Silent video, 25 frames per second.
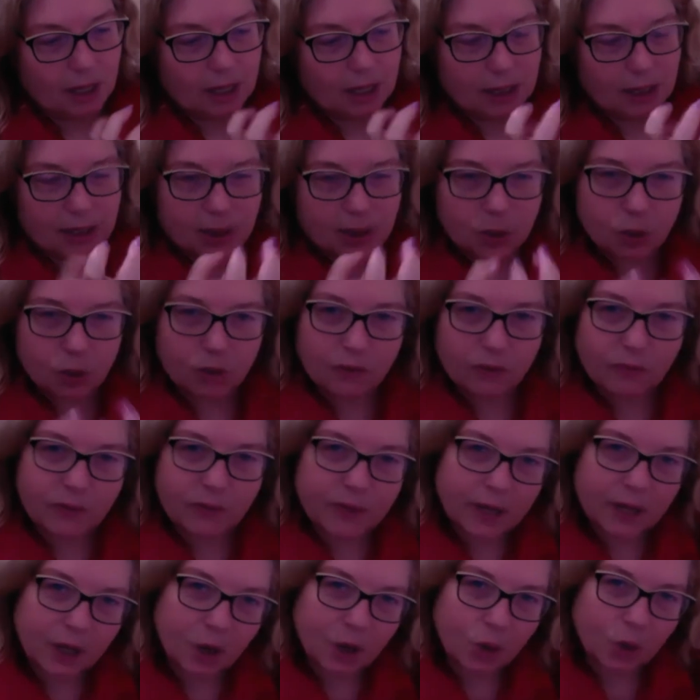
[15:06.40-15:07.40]
sort of
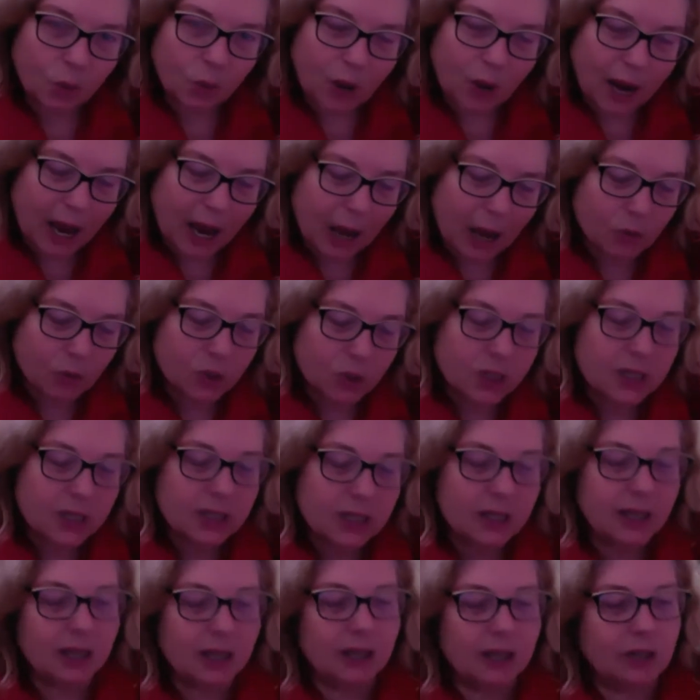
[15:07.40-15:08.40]
the
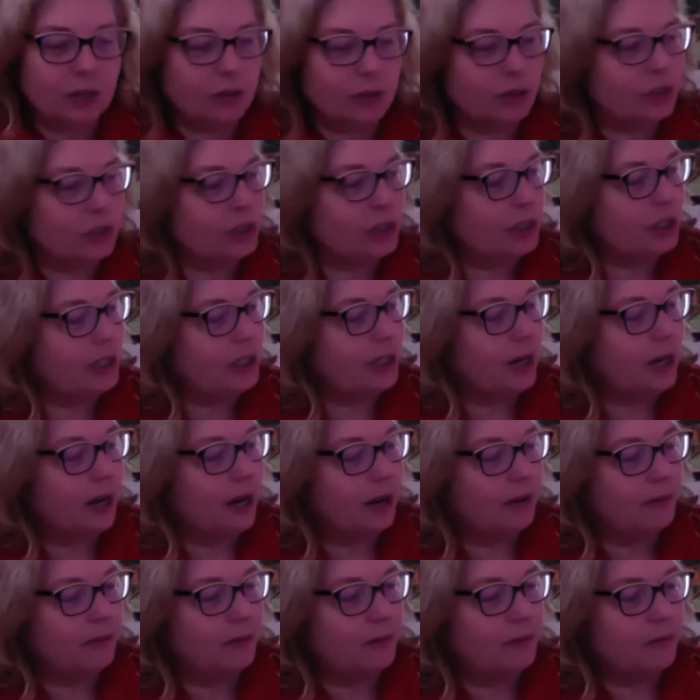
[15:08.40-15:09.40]
grounding energy
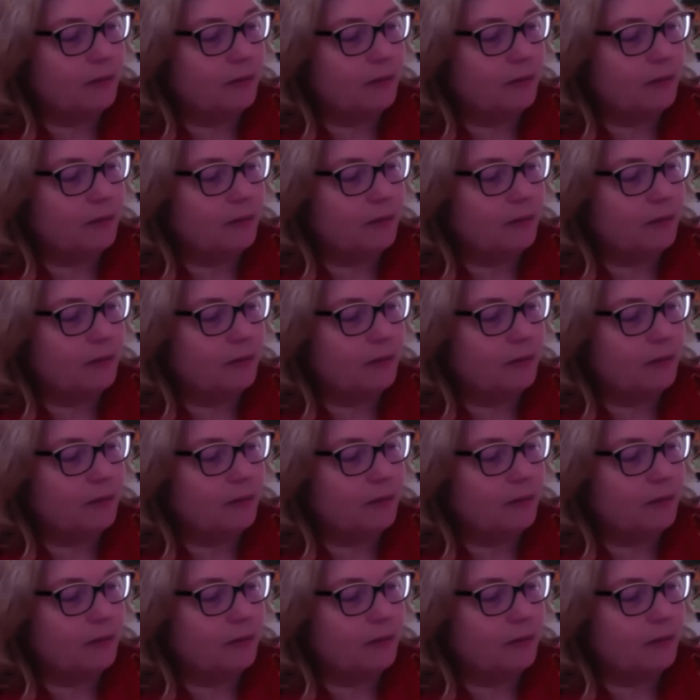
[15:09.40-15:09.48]
of